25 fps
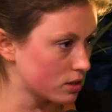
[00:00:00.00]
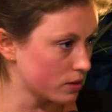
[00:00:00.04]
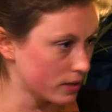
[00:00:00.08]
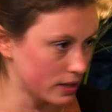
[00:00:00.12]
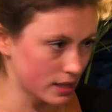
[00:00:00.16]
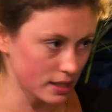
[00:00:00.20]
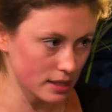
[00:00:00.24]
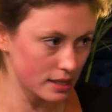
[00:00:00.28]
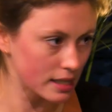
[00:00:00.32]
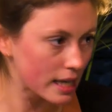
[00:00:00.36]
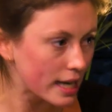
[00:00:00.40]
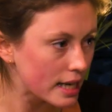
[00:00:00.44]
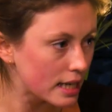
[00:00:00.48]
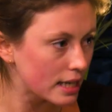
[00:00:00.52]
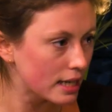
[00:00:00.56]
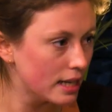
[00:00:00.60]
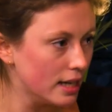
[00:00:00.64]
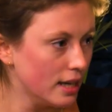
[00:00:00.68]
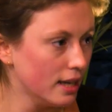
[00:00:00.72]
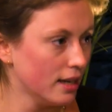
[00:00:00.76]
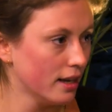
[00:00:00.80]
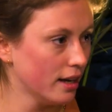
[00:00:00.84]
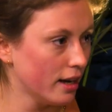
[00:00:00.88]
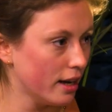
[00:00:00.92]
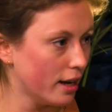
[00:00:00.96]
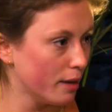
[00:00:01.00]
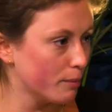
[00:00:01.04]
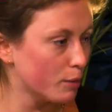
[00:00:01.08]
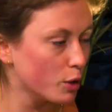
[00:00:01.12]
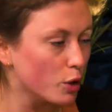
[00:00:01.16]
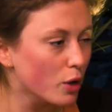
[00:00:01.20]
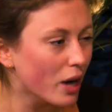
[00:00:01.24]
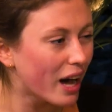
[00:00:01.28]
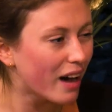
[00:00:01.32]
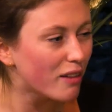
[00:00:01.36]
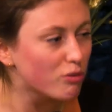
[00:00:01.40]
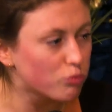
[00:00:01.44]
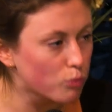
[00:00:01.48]
so it's insane. Uh, but
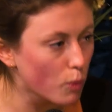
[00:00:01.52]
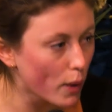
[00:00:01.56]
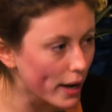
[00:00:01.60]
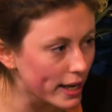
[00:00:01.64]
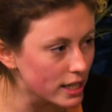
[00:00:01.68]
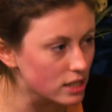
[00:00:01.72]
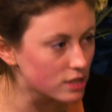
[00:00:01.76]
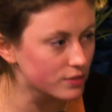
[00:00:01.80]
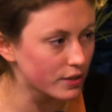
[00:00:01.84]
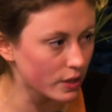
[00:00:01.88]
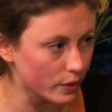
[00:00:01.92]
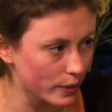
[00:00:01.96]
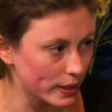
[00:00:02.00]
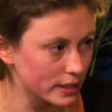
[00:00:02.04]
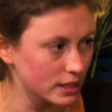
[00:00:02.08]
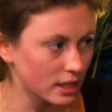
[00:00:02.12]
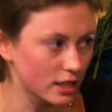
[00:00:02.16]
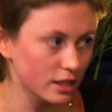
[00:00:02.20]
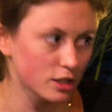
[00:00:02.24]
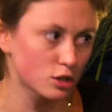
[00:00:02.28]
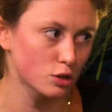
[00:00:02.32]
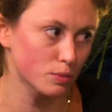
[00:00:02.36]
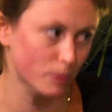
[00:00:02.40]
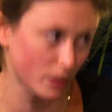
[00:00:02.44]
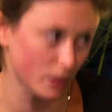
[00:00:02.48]
you have ways theoretically to